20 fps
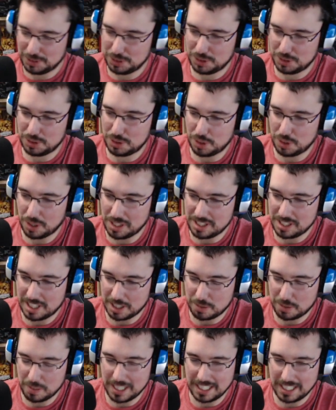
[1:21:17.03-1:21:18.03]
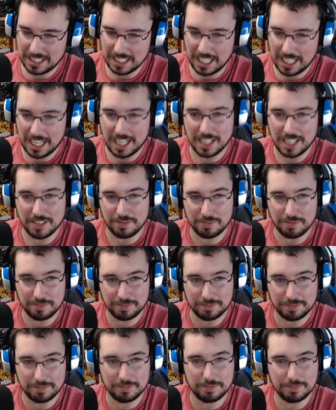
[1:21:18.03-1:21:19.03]
Join us next week.
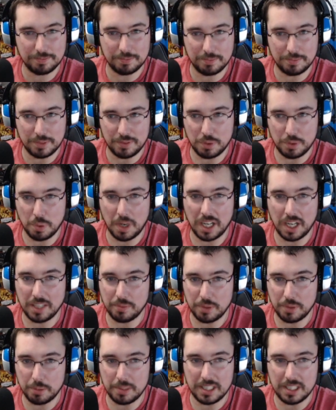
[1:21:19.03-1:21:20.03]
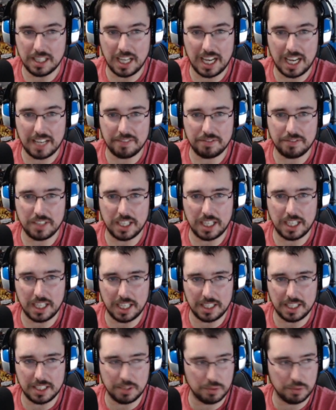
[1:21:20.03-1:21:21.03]
If you want, we'll be live.
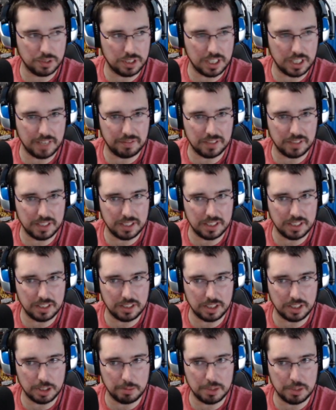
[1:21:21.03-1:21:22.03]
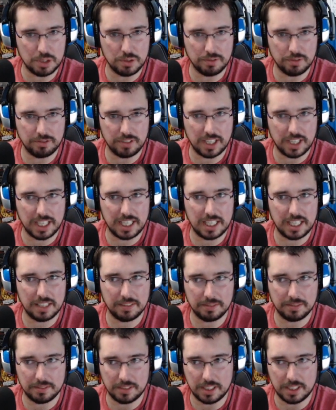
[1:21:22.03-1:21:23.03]
I think we're definitely going to be doing Friday,
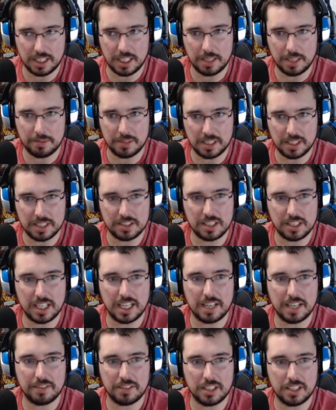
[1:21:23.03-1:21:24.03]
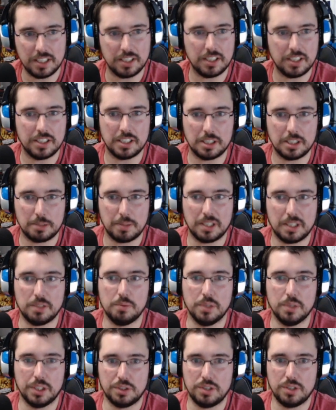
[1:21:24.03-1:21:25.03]
unless I have another unexpected
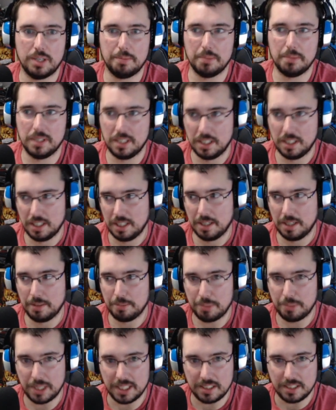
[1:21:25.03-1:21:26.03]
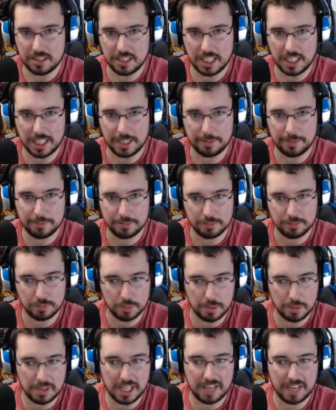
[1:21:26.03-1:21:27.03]
work trip. But
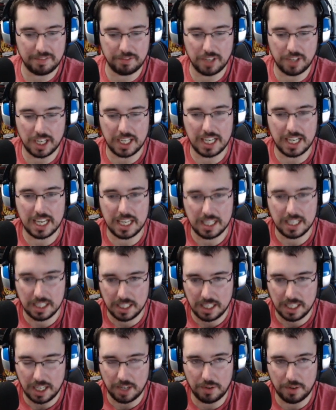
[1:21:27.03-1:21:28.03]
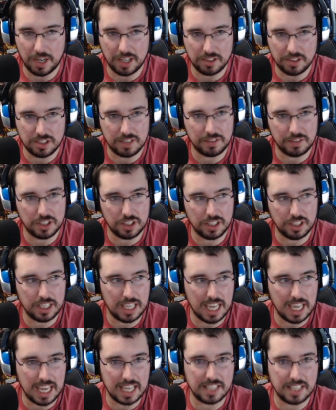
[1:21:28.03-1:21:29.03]
we'll be live Friday around
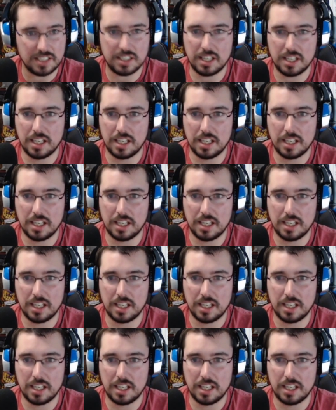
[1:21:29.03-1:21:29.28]
7:38